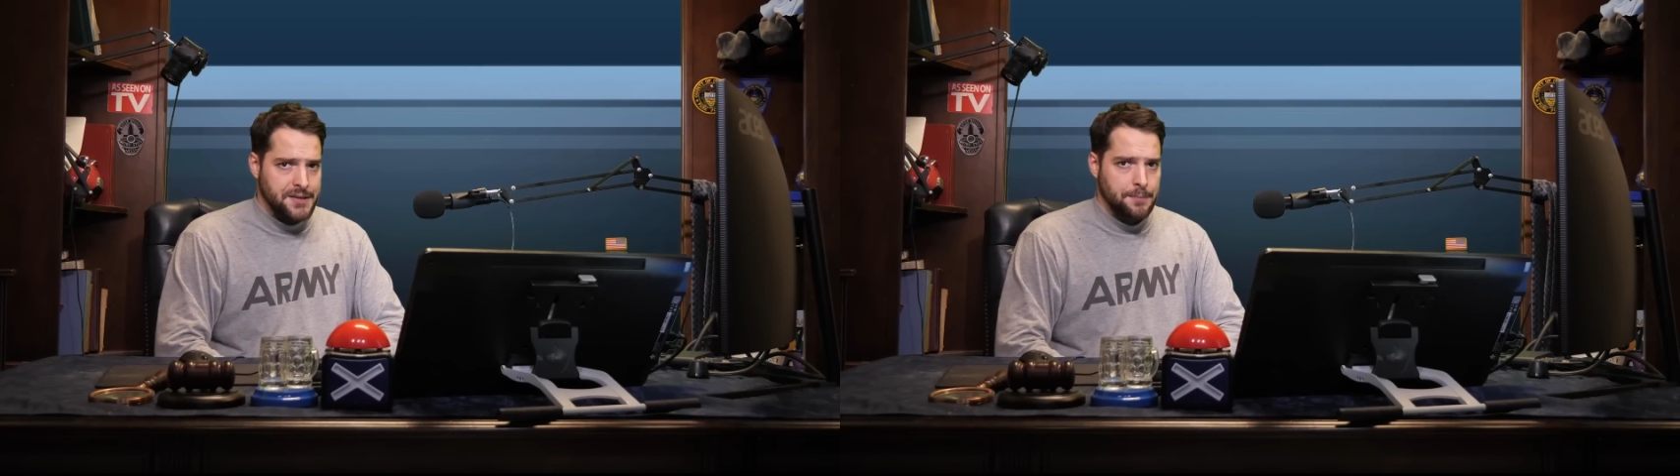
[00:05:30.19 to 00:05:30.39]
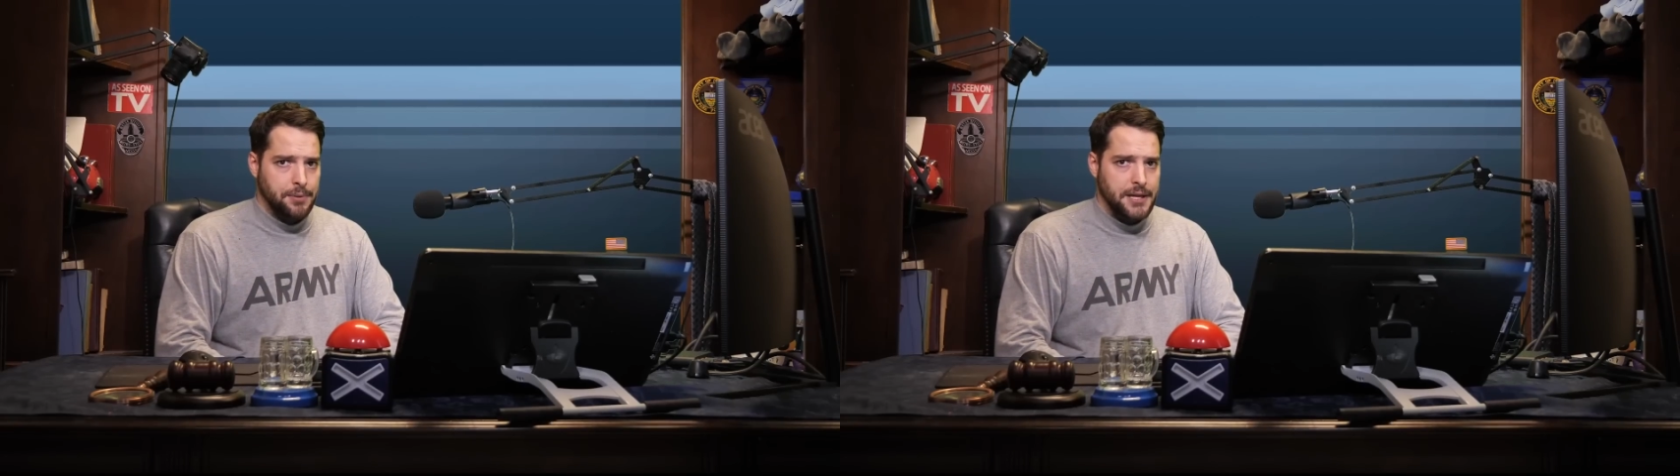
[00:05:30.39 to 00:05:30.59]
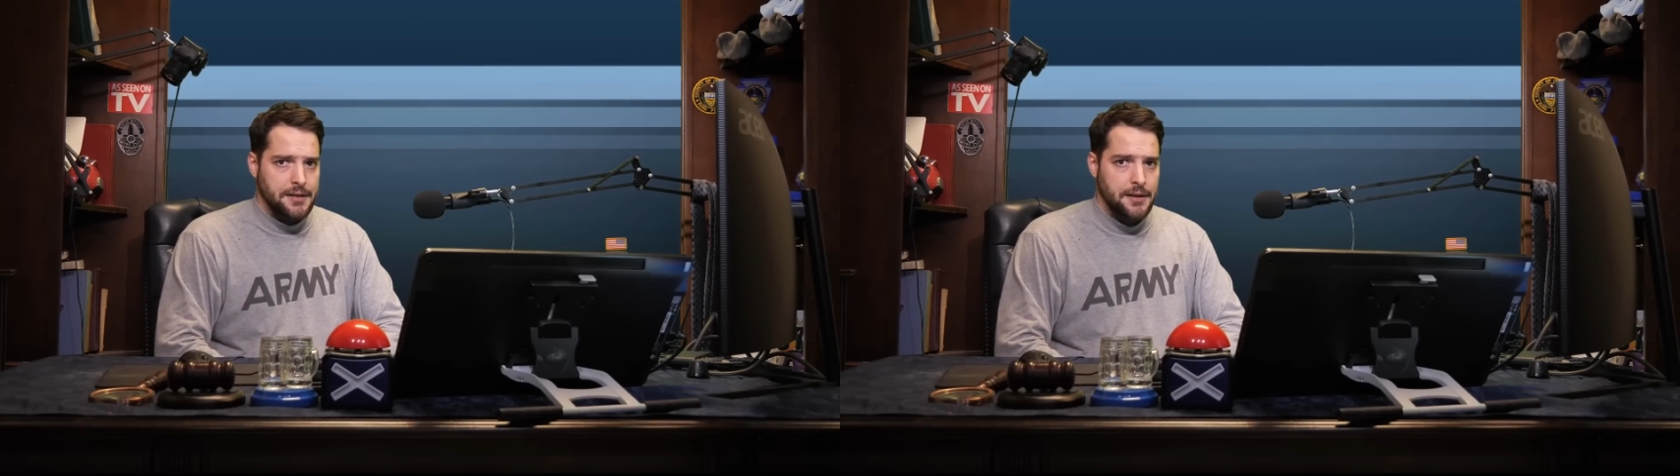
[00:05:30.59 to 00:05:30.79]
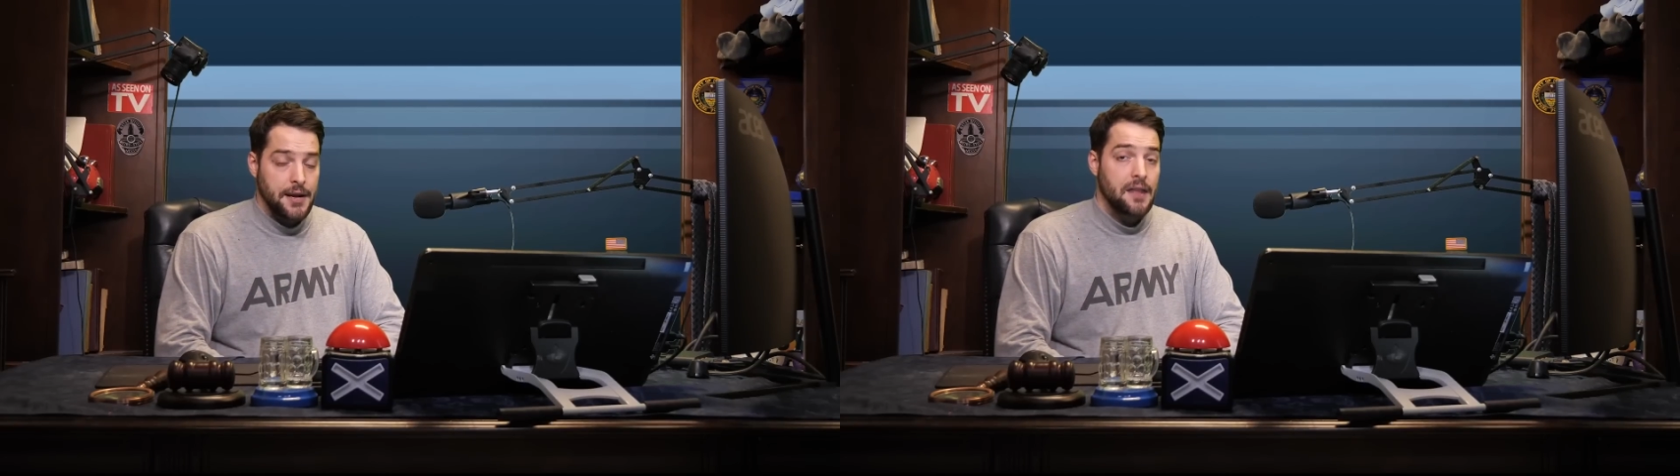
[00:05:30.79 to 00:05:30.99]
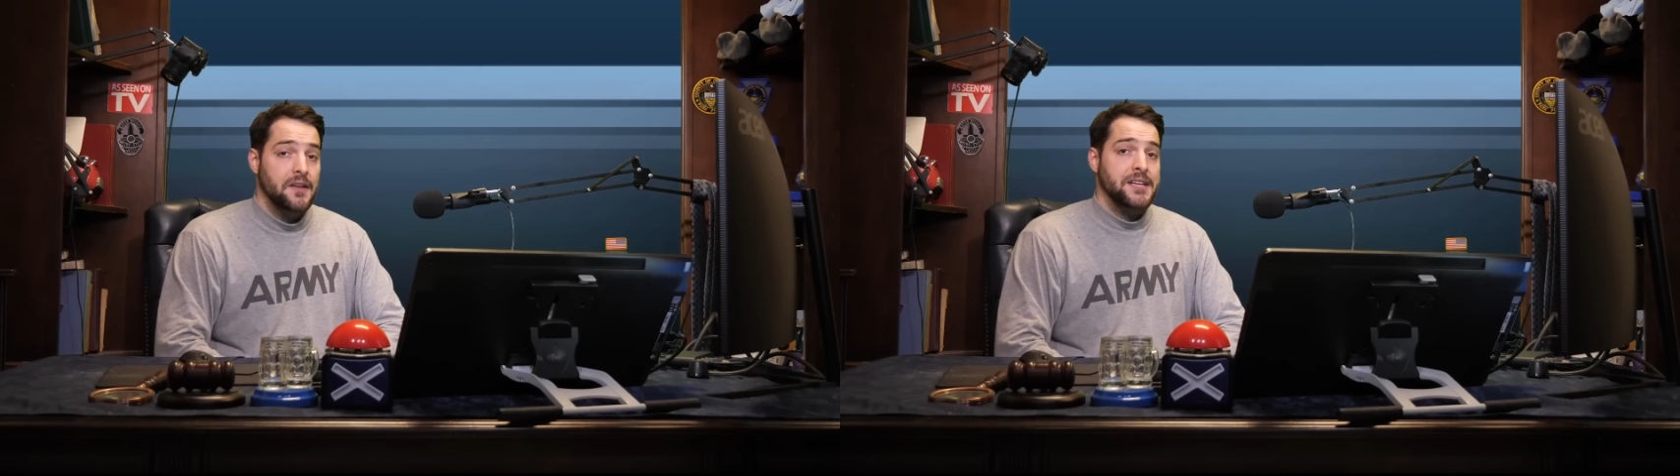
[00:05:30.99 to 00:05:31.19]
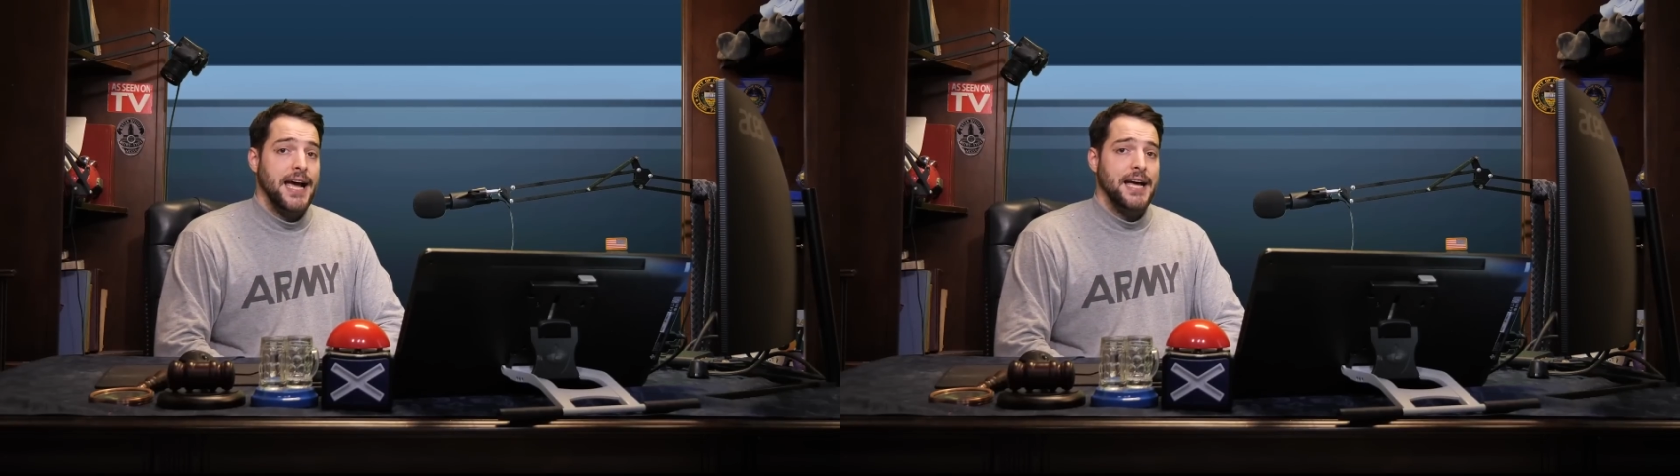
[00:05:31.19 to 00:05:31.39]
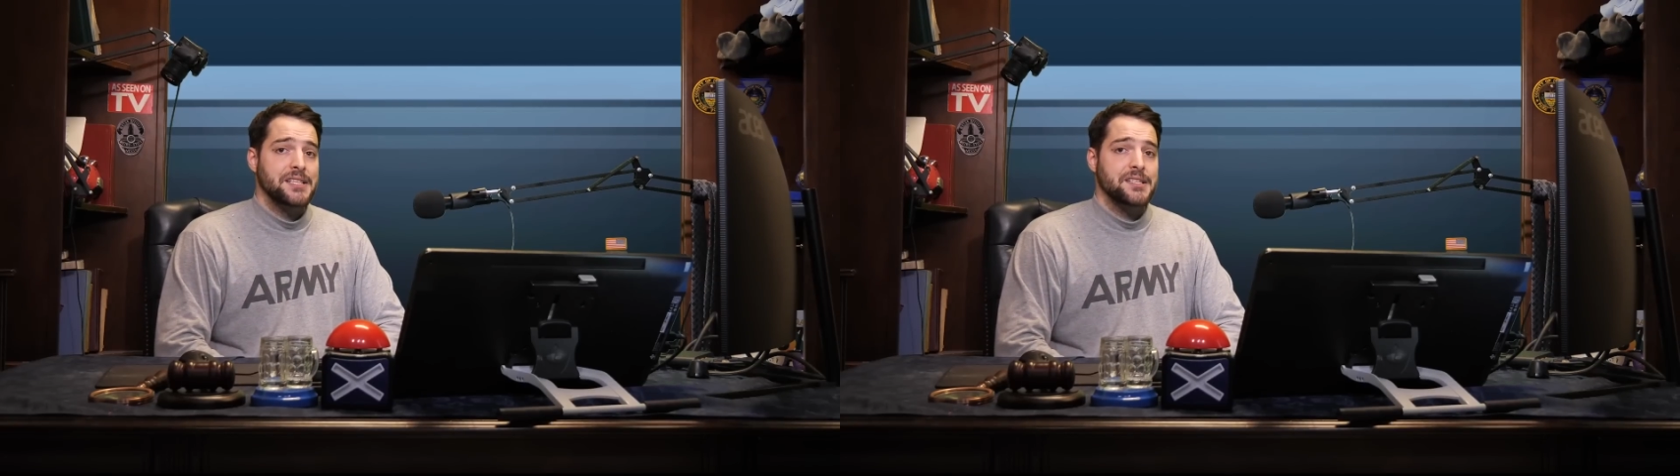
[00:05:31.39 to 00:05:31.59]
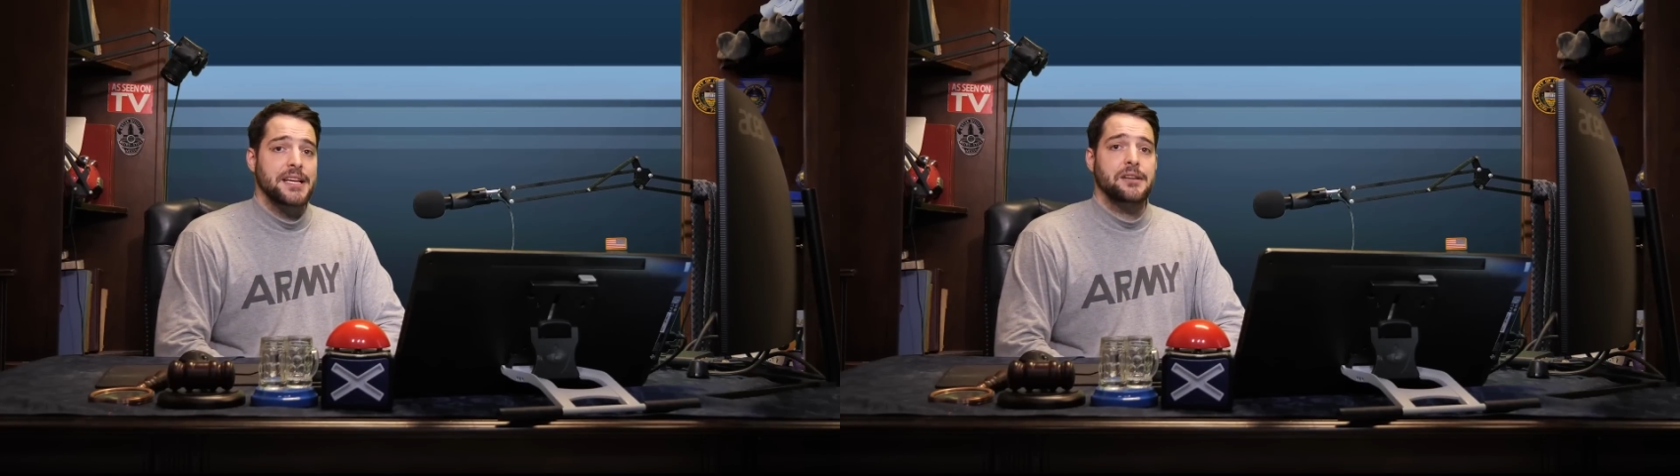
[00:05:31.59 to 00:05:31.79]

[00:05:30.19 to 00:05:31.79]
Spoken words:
to complete. The tasks